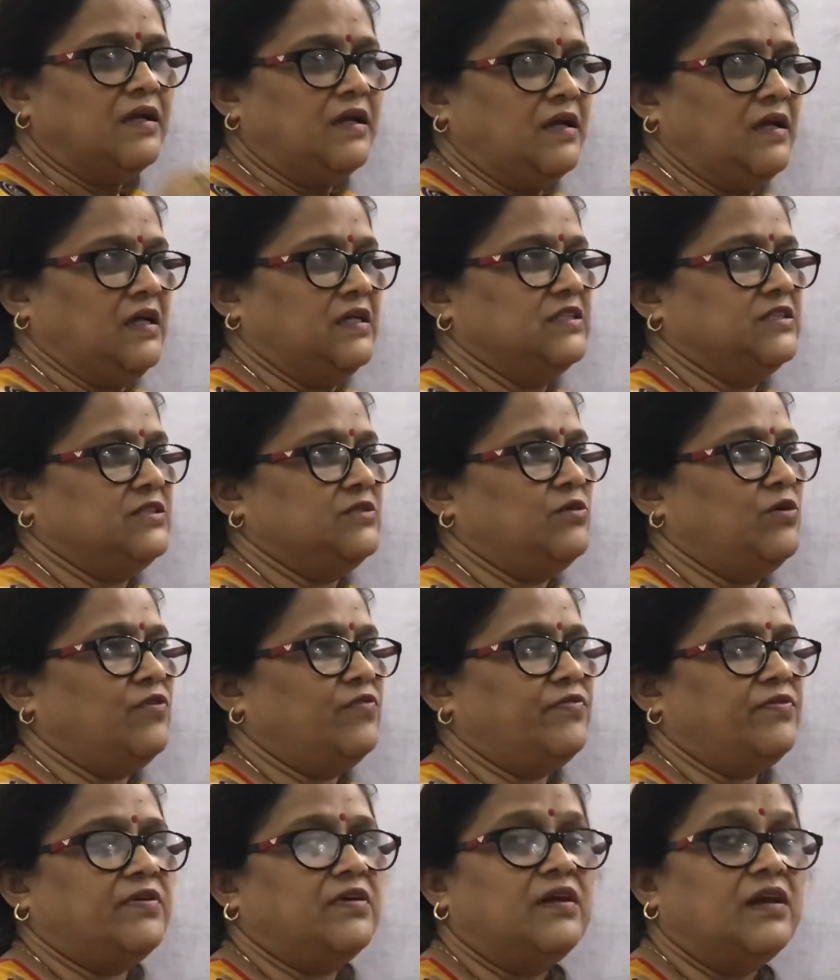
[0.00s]
is of
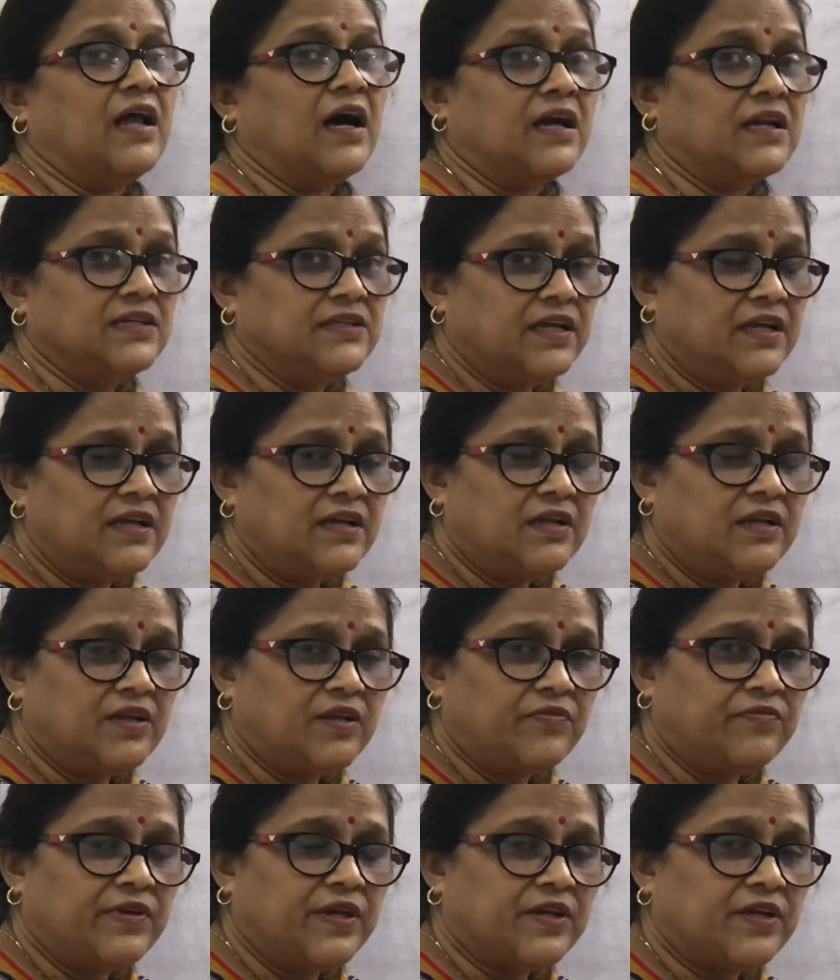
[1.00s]
larger
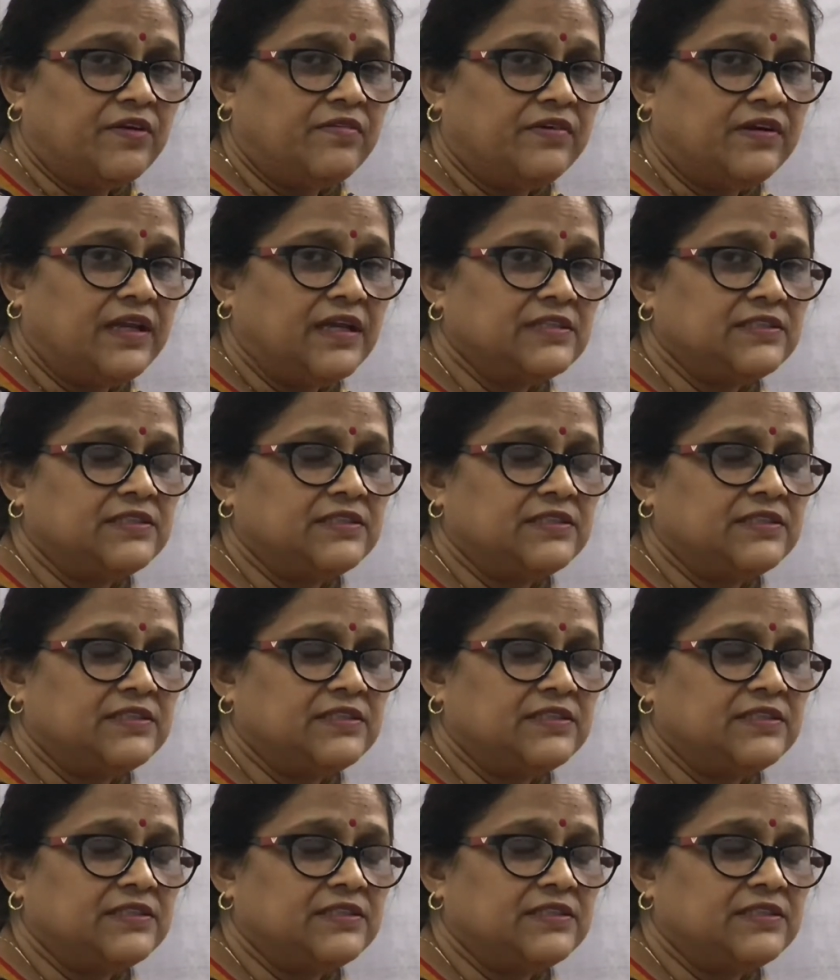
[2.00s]
refractive index,